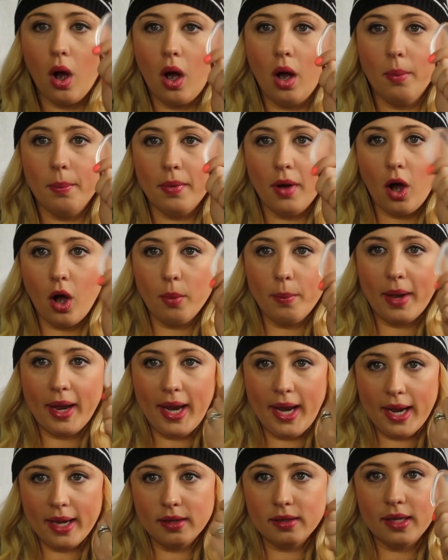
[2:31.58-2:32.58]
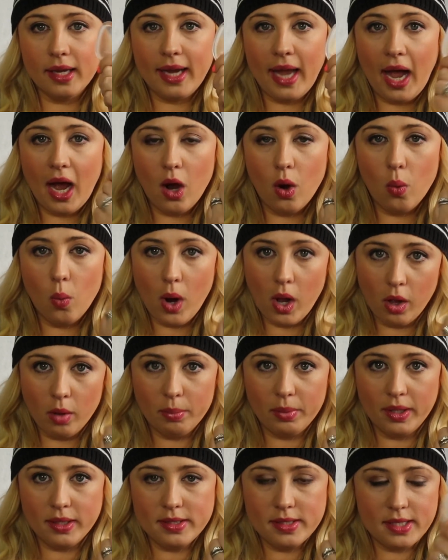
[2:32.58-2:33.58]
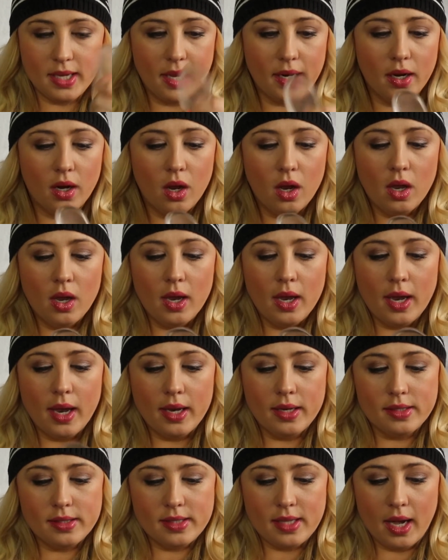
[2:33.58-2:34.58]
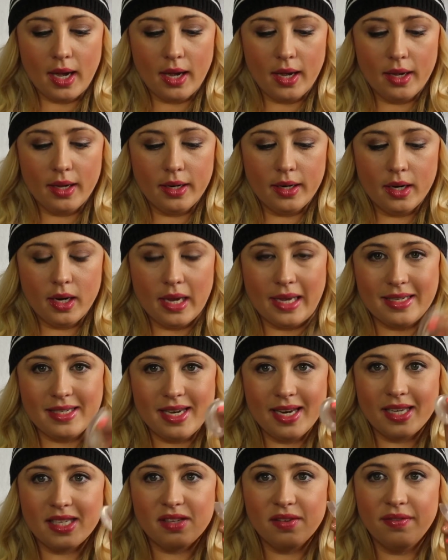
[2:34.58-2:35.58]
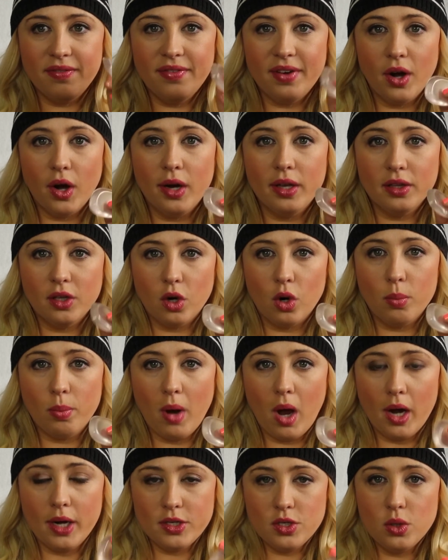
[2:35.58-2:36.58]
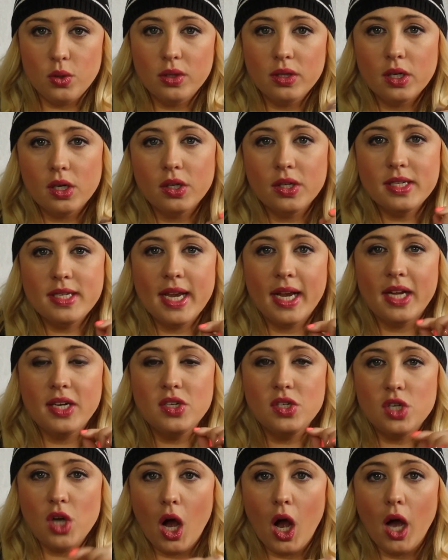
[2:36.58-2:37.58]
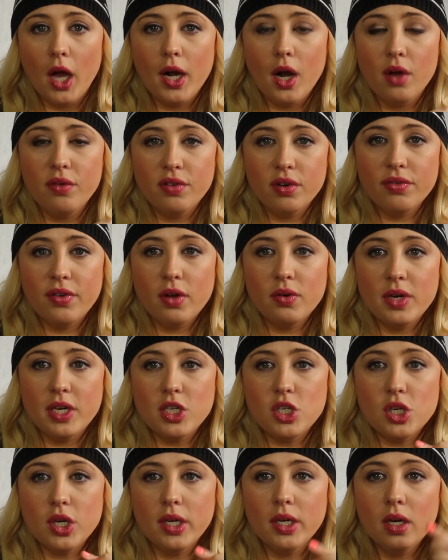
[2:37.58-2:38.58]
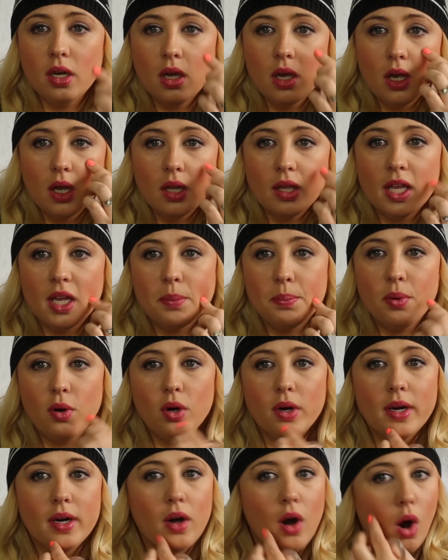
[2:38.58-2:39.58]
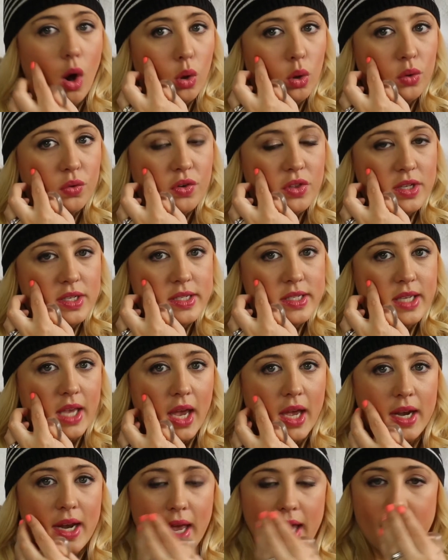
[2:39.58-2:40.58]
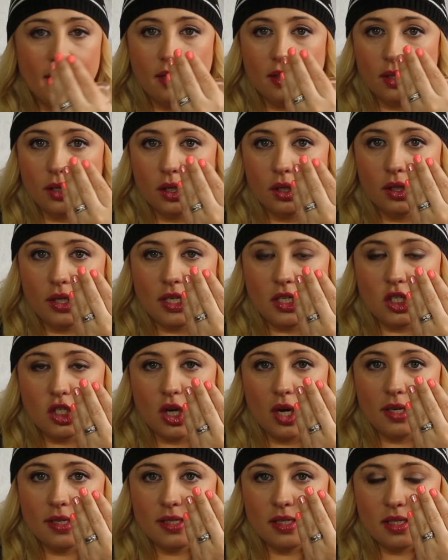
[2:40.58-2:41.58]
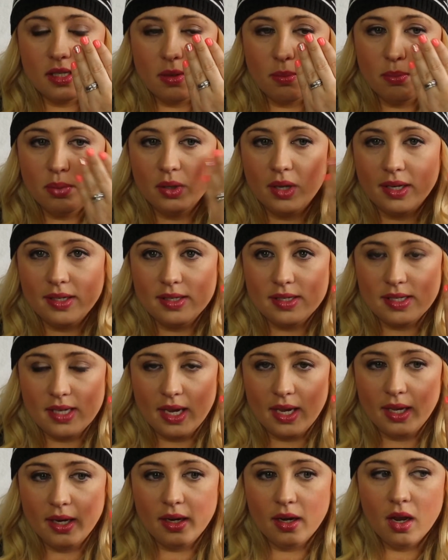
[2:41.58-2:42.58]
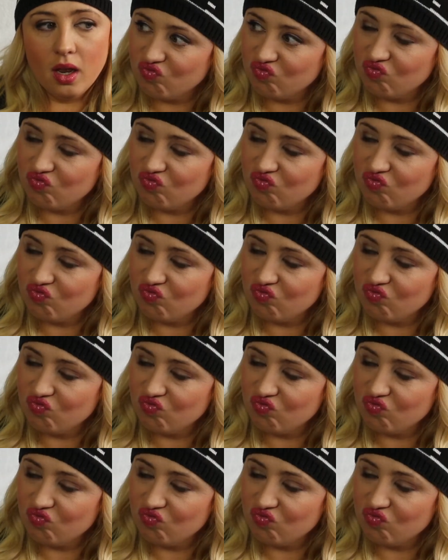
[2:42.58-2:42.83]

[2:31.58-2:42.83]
um, on my hand like how well it blends in, is that it takes very little product. You can literally take a dot of your foundation, like put it all over the skin and it literally just blends in.